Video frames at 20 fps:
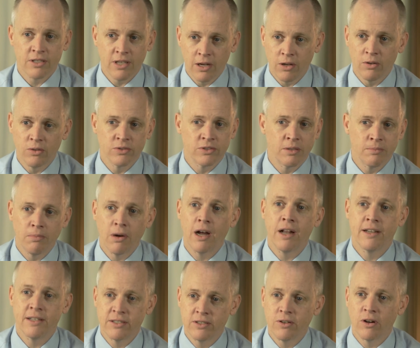cells and
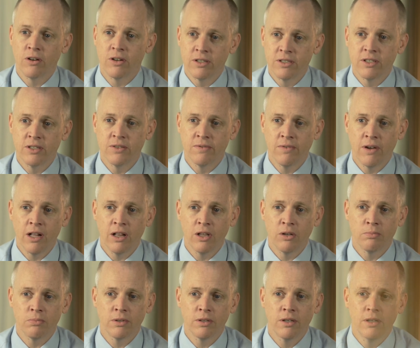bodies started to
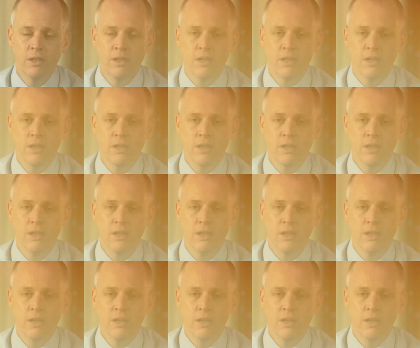develop.